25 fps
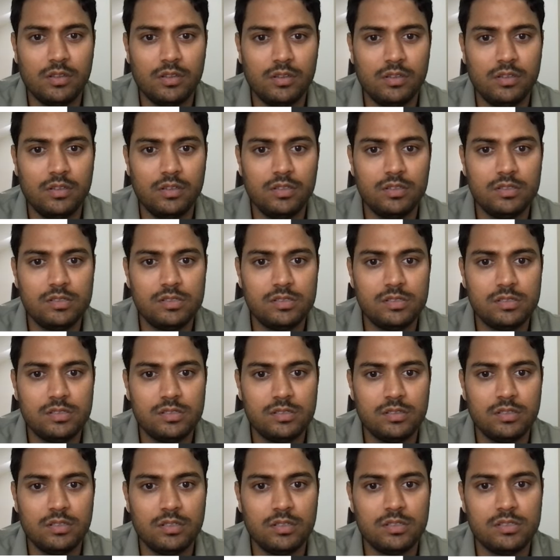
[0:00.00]
This
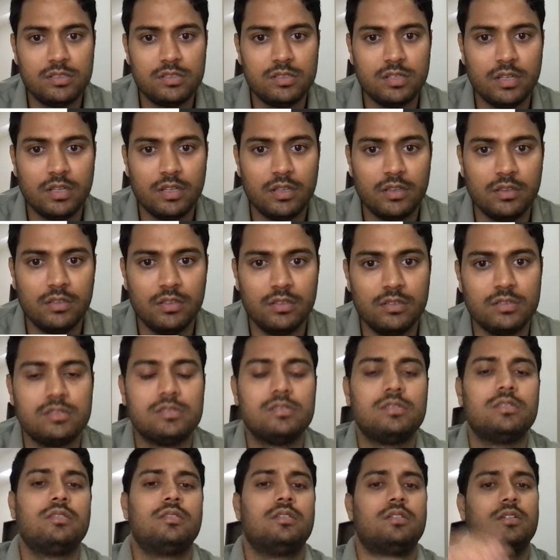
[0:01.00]
and
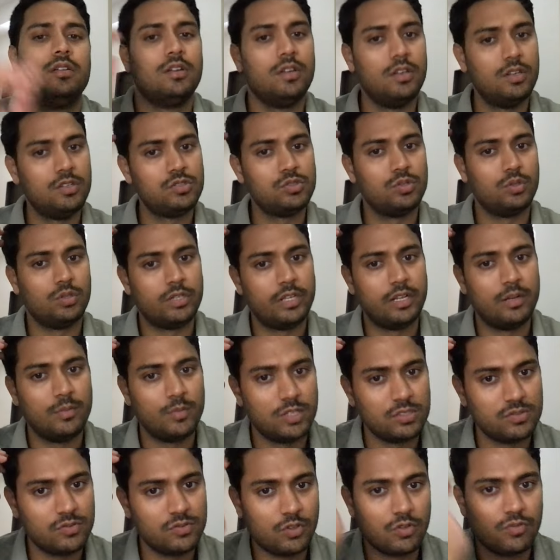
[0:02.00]
this. So 10
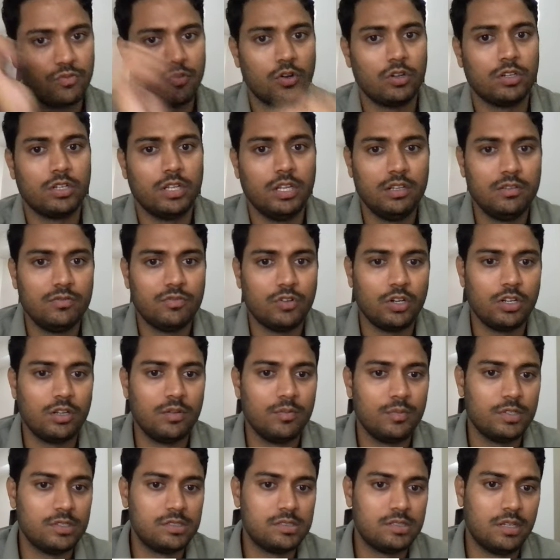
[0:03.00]
plus 4, 14. 14
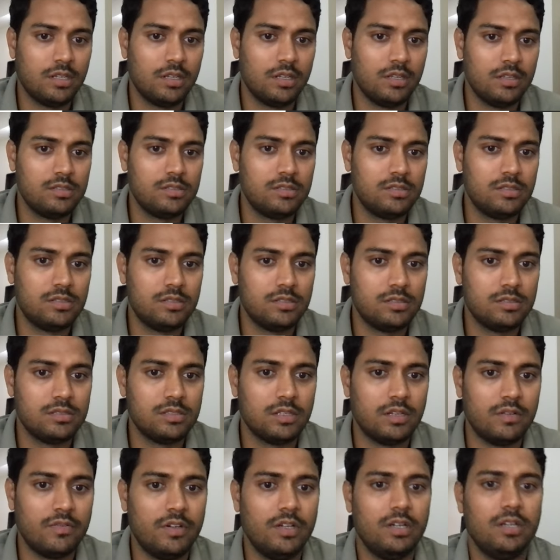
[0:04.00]
plus 3 is
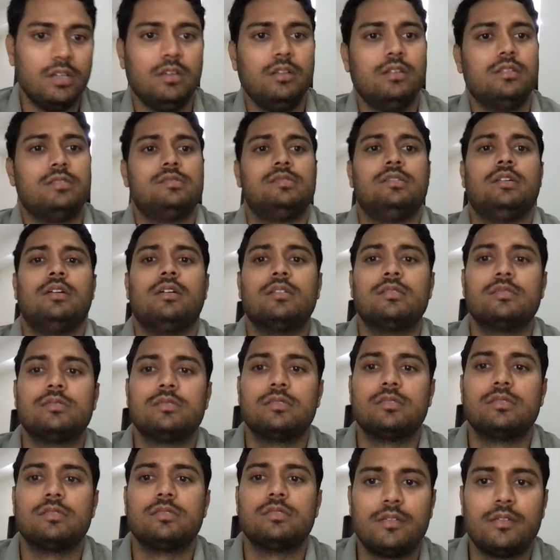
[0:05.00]
17 is the answer.